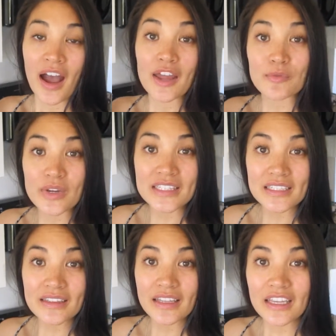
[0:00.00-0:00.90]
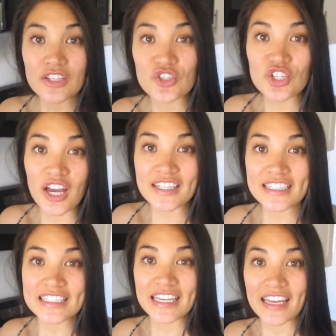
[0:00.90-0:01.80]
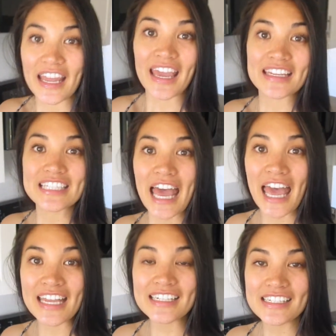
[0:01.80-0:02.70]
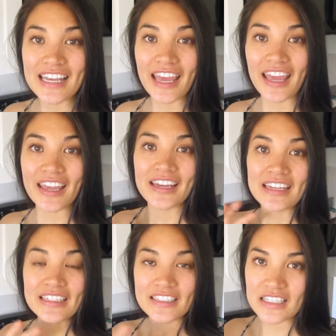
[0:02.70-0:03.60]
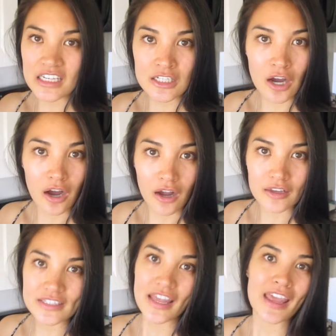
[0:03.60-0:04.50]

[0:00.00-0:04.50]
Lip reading: I recently just did a 10-day detox,